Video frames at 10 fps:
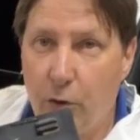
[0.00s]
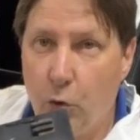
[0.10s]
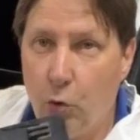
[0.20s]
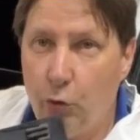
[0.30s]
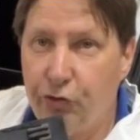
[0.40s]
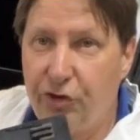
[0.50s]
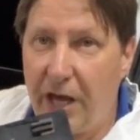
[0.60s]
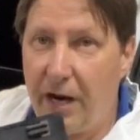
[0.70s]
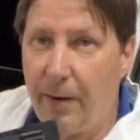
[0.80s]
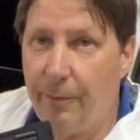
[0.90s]
cool
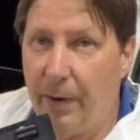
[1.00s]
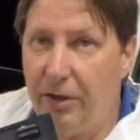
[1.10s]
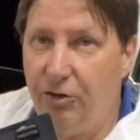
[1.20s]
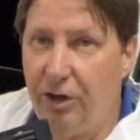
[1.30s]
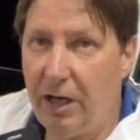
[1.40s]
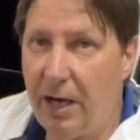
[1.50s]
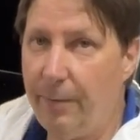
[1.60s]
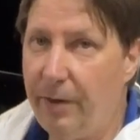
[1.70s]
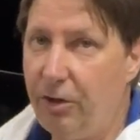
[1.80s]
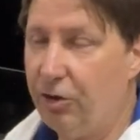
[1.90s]
setup by
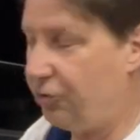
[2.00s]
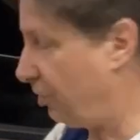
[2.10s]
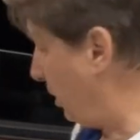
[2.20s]
GM. They just